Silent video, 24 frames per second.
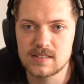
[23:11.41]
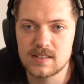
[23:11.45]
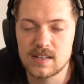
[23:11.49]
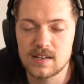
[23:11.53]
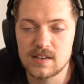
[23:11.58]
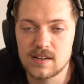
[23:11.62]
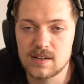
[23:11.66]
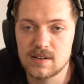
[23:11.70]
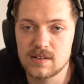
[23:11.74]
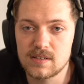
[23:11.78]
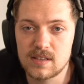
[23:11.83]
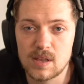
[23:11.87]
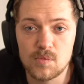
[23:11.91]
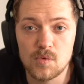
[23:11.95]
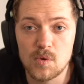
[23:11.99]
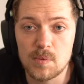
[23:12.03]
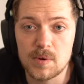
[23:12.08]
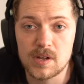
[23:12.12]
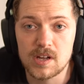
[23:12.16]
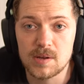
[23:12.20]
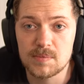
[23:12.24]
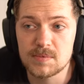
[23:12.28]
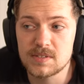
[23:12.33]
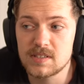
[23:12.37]
that will
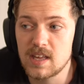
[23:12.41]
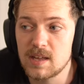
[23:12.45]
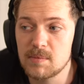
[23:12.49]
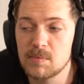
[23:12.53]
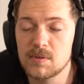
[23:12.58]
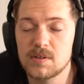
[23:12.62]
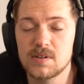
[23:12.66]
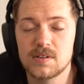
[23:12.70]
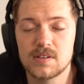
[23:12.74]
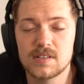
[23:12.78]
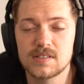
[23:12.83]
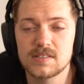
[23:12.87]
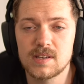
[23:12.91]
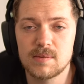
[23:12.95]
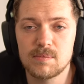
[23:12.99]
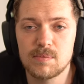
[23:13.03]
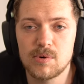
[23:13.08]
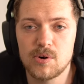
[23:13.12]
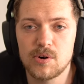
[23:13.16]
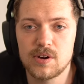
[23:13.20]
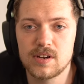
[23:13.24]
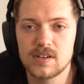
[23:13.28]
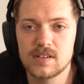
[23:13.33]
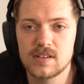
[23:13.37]
become stable at some
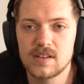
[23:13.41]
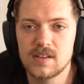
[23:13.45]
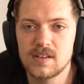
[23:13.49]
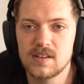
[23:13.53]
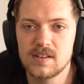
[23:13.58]
point,